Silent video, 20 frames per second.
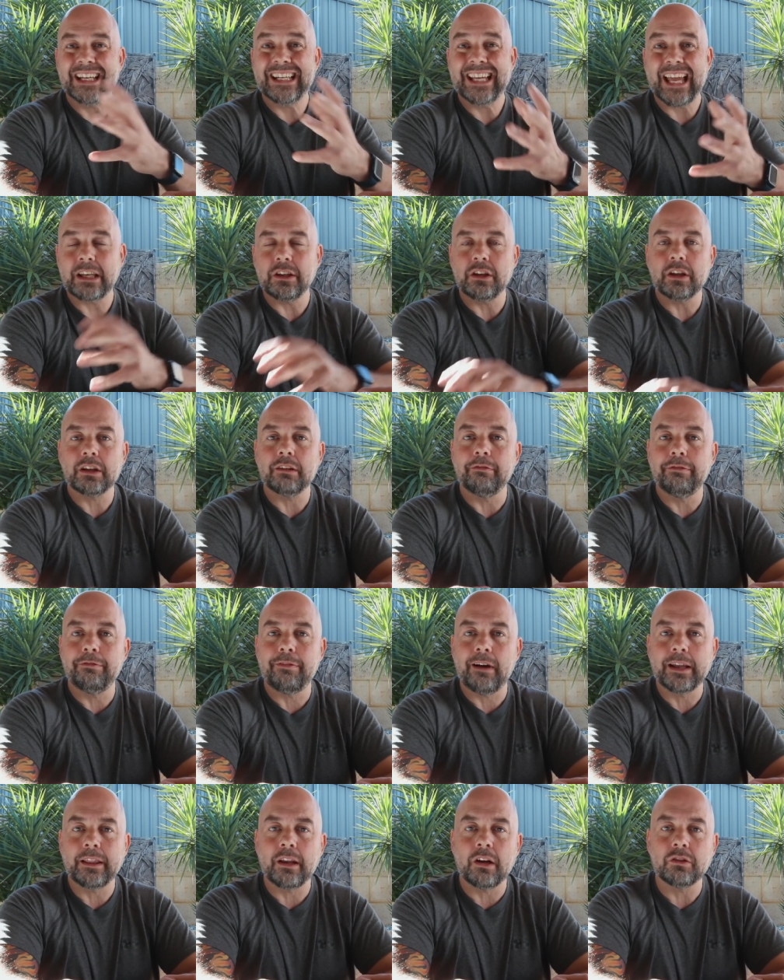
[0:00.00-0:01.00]
Again, you can
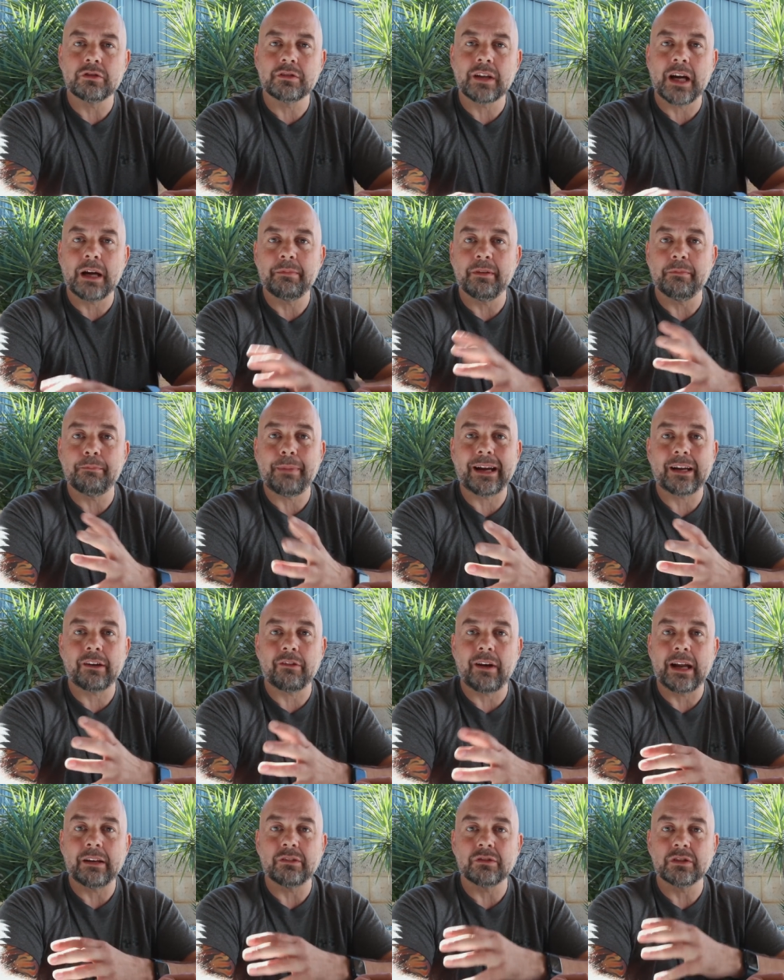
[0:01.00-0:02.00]
find those type of
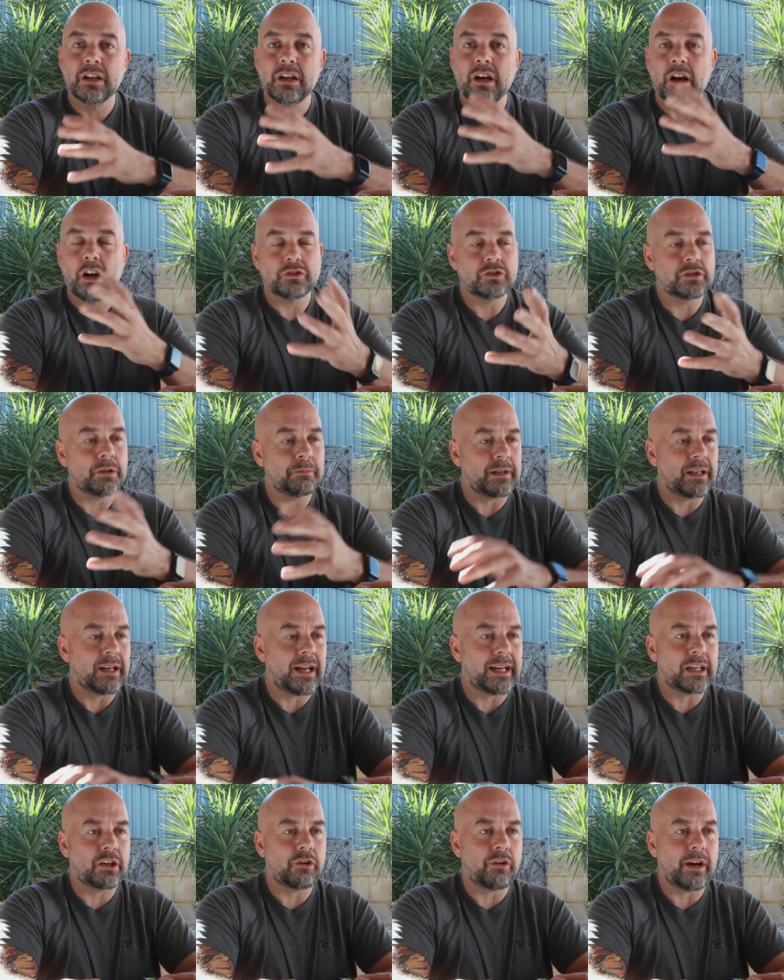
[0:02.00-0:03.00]
backgrounds on something
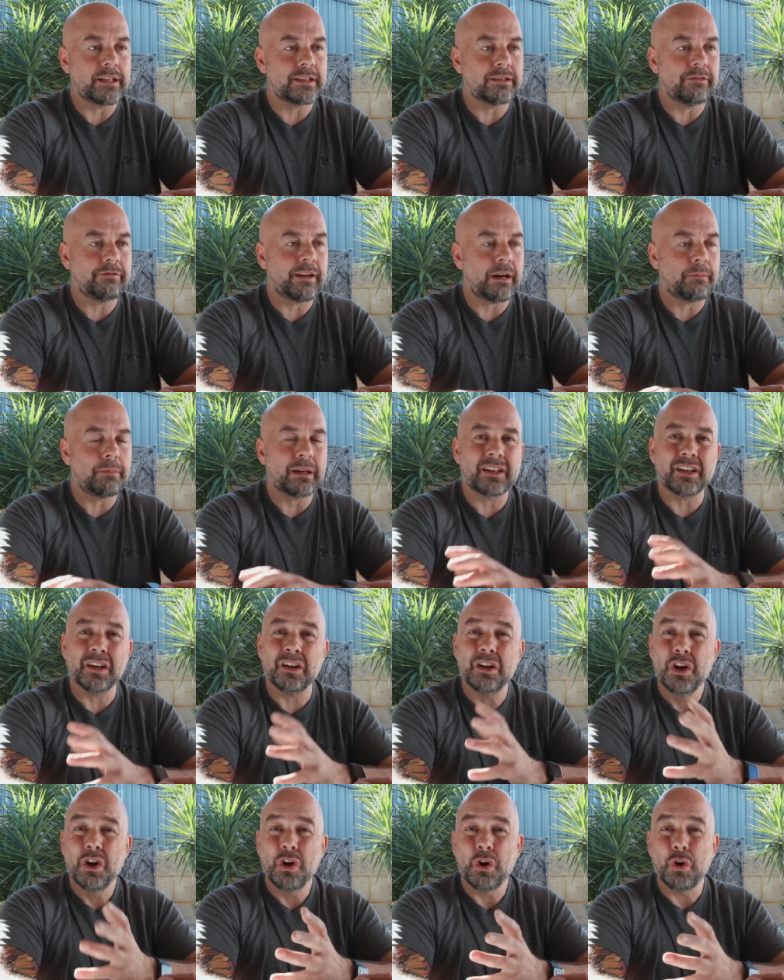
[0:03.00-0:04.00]
like Creative
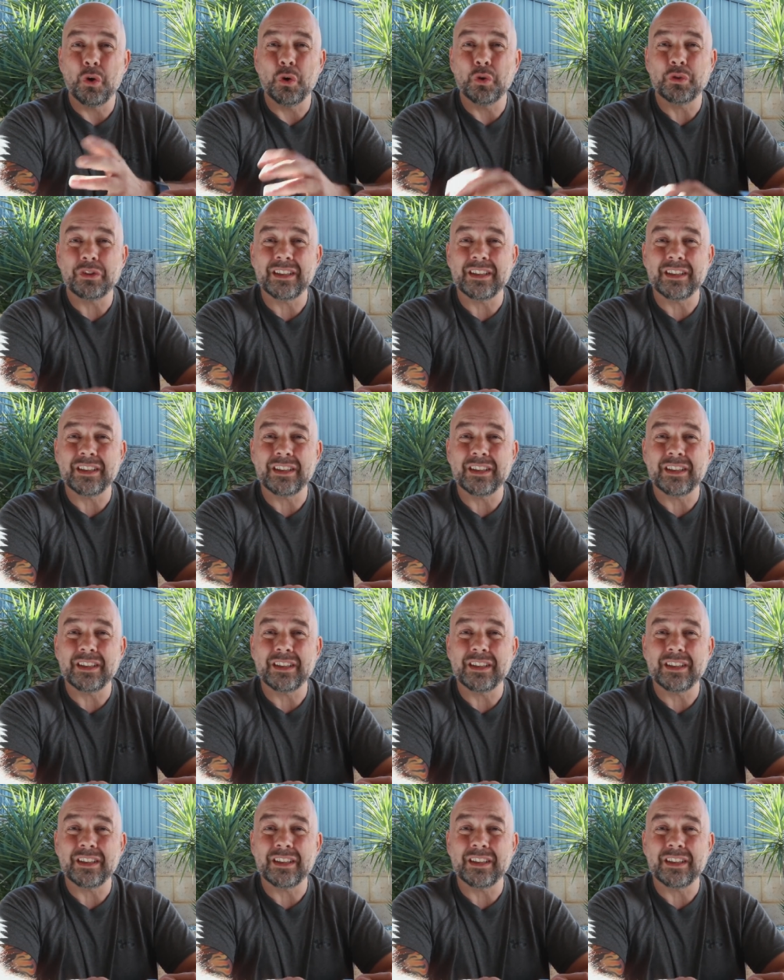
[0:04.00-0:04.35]
Fabrica or